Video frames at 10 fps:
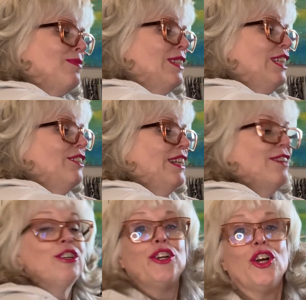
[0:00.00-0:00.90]
you
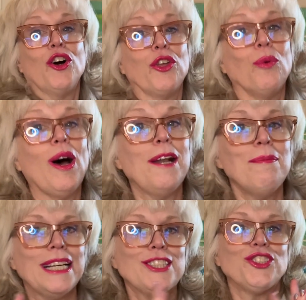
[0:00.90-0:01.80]
never know. You want to
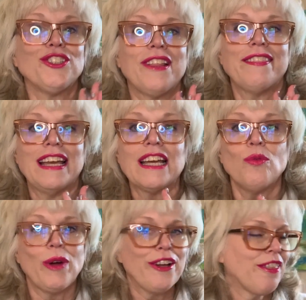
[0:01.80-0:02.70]
make sure that they can
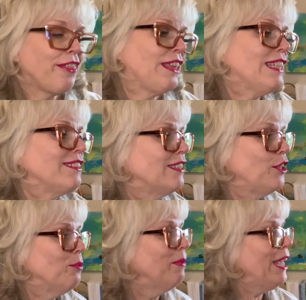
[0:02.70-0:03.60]
wear the things that
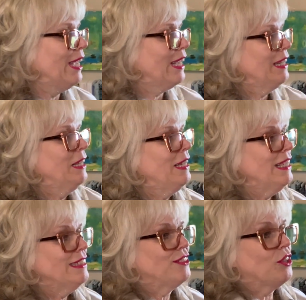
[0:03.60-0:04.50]
you make.
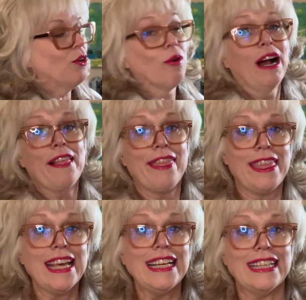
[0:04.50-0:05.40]
So
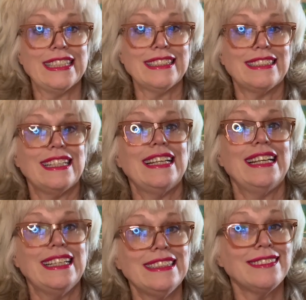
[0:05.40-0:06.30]
this
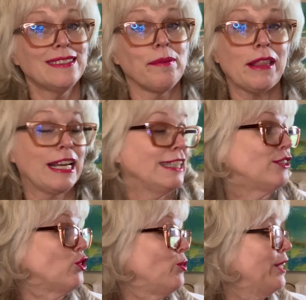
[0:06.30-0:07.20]
is something I
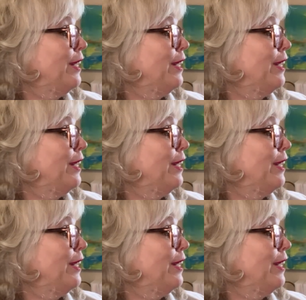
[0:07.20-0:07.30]
sewed in